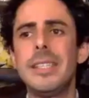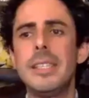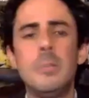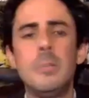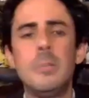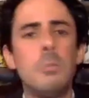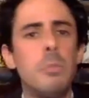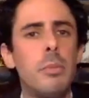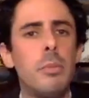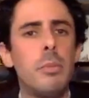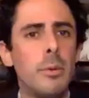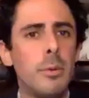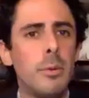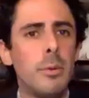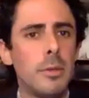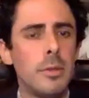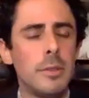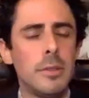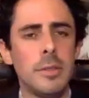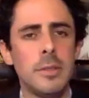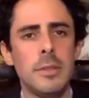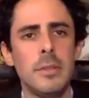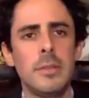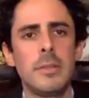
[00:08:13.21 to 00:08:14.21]

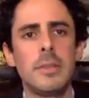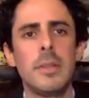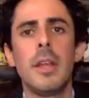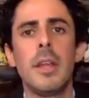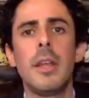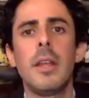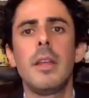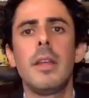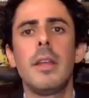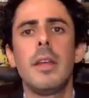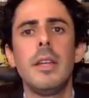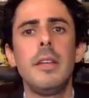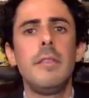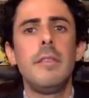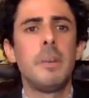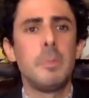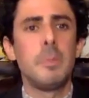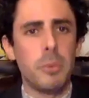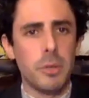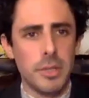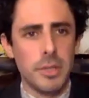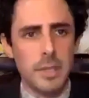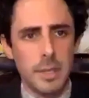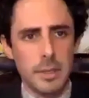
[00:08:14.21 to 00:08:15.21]
important, and even
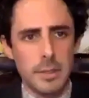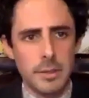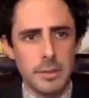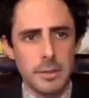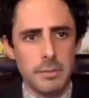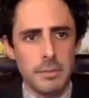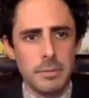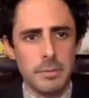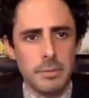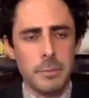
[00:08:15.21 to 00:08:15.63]
productive.